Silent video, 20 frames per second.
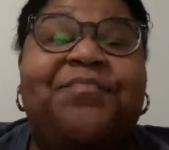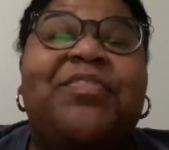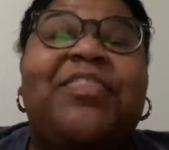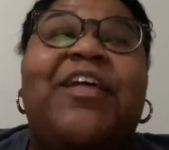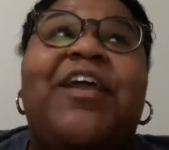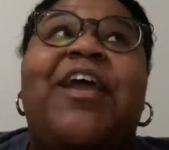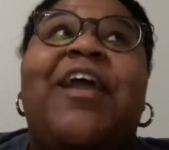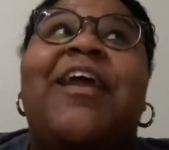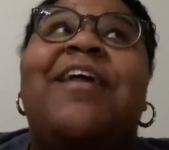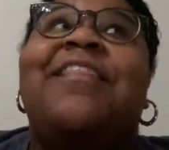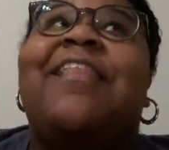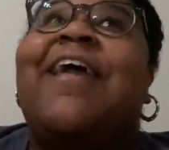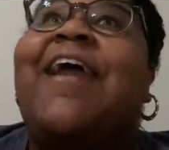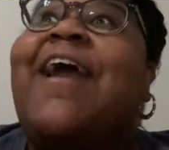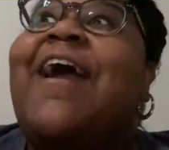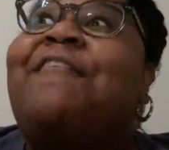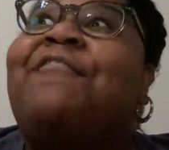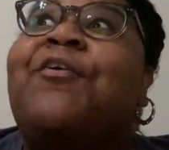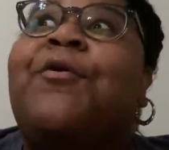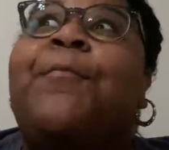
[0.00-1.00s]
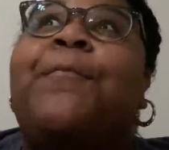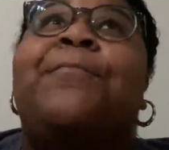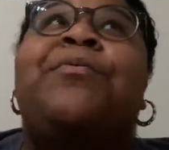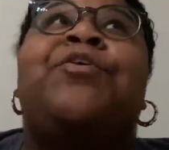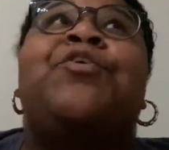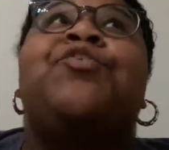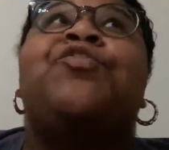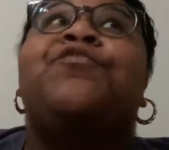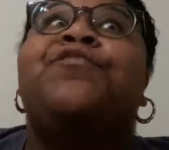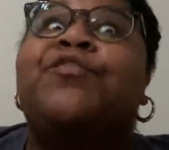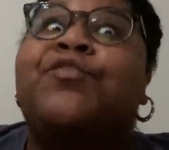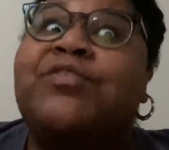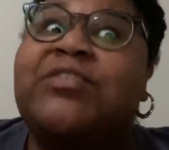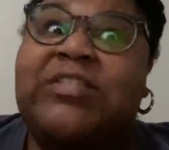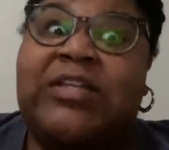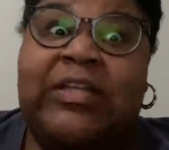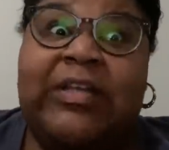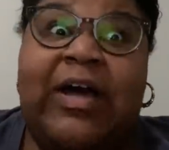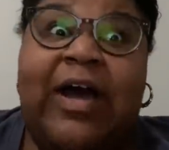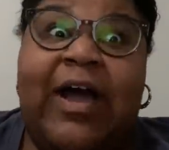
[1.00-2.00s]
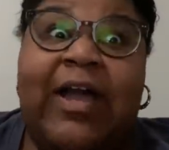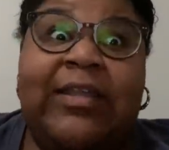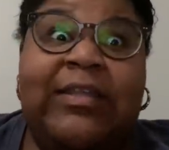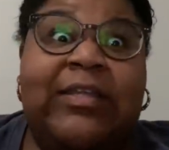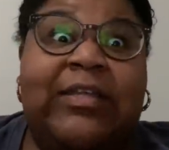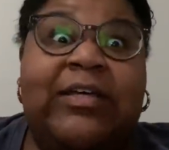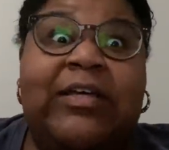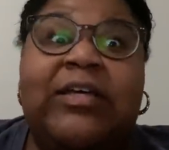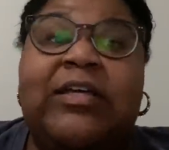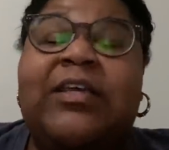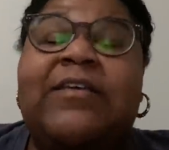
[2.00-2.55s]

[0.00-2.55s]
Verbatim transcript: They, they have a beautiful salon look.